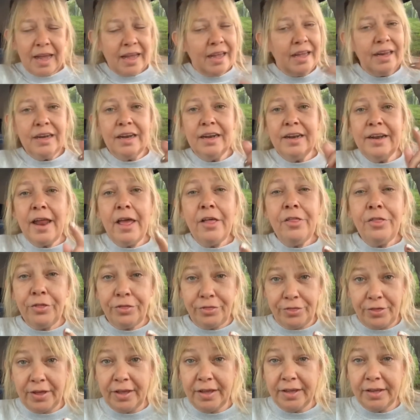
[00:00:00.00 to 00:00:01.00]
And another
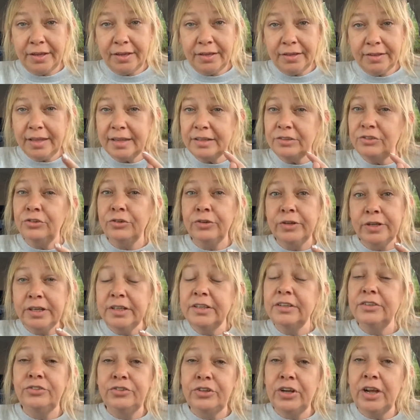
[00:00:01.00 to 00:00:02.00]
thing that you
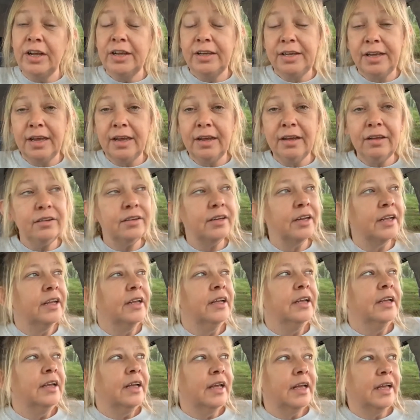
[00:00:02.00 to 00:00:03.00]
need to check out
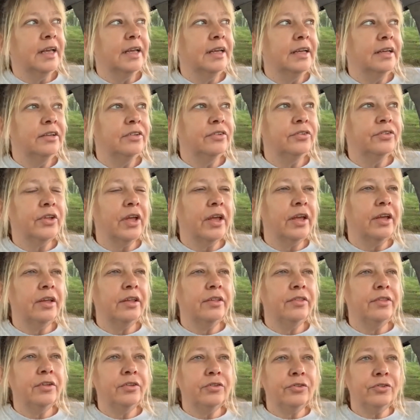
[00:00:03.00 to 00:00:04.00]
is
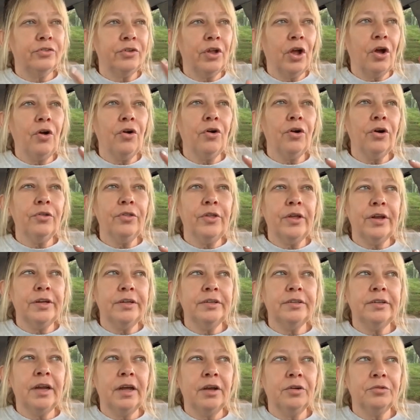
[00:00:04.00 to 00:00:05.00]
uh, the star that
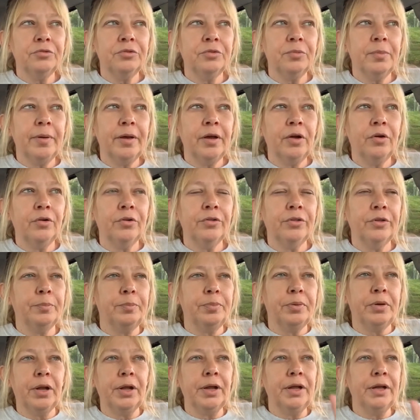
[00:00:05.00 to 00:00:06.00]
it talks about, or the
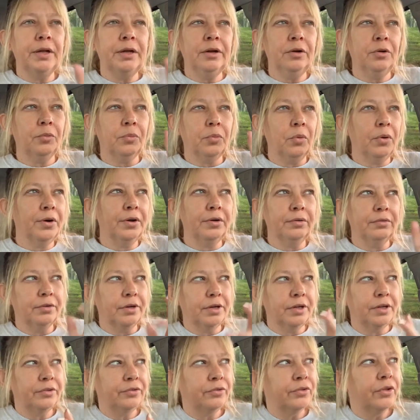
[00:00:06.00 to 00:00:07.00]
planet, or whatever
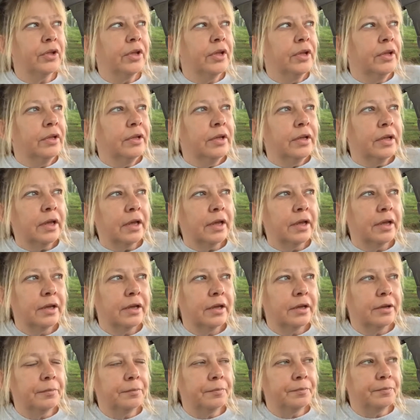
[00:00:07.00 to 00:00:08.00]
it is,
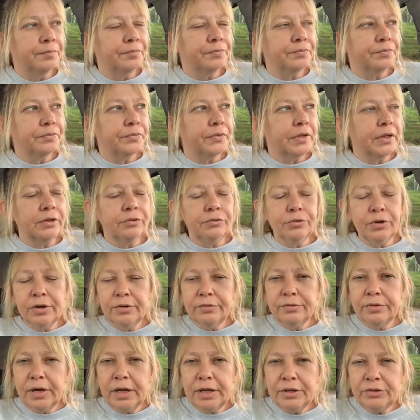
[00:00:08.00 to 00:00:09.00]
um, in
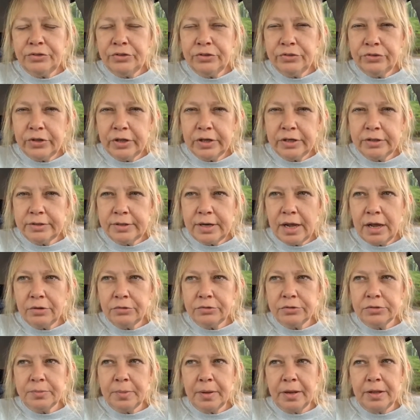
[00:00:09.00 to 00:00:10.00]
Revelations that it
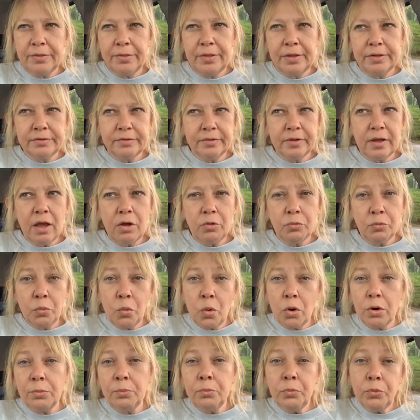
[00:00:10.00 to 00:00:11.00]
talks about that's called
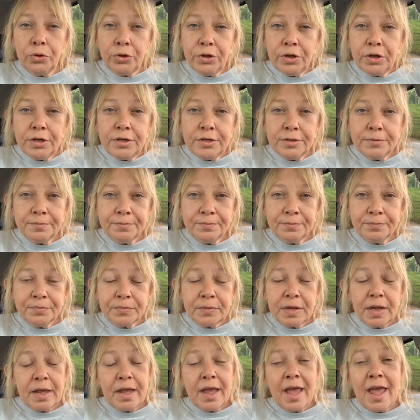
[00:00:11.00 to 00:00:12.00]
wormwood,
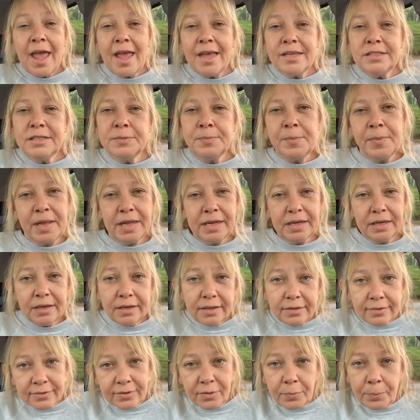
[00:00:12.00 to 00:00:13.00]
has made
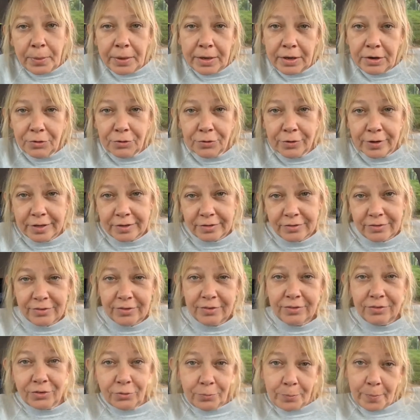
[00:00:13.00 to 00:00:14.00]
its appearance
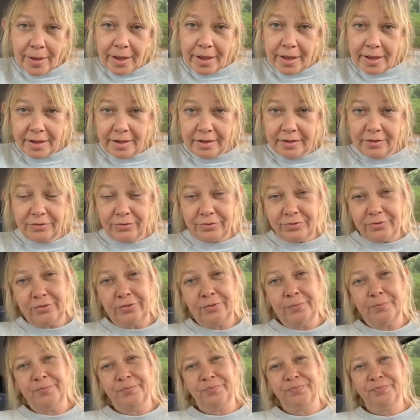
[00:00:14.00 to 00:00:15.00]
in space.